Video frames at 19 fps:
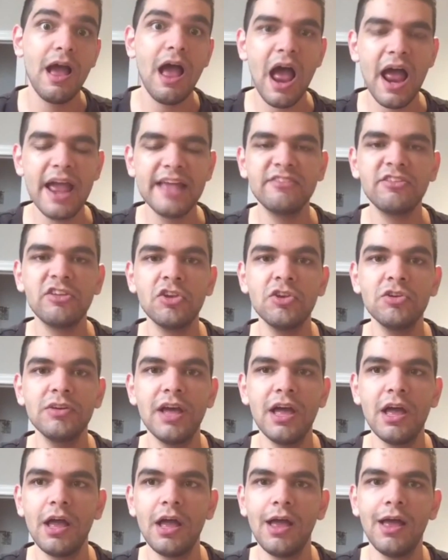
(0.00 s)
I2
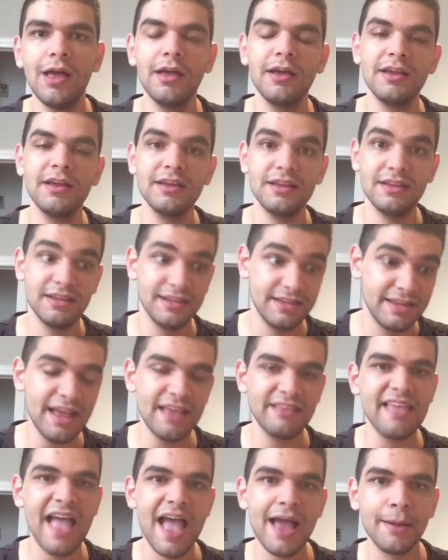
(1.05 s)
to
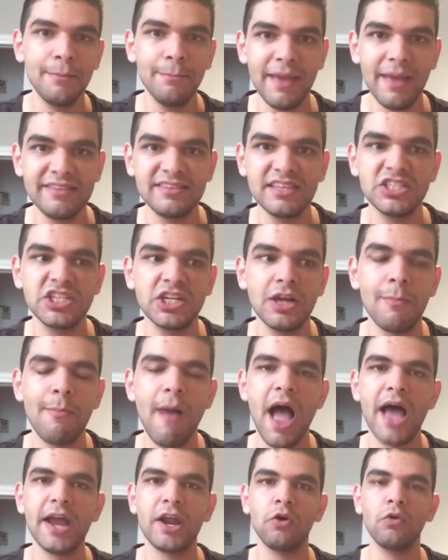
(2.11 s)
get that message in a
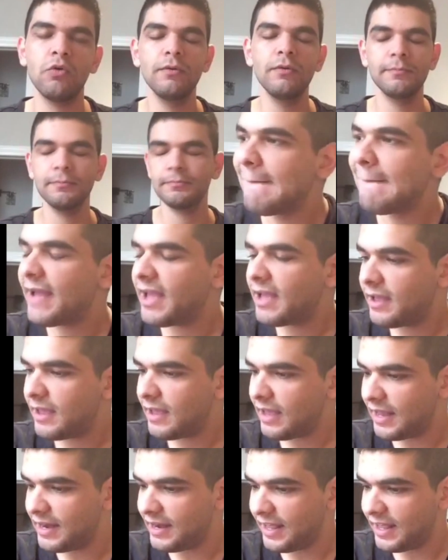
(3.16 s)
bottle.
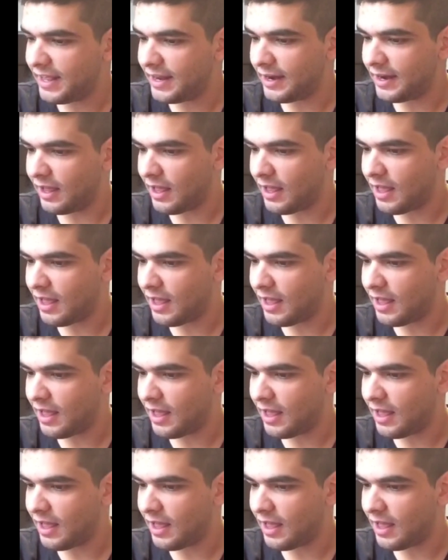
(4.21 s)
And then,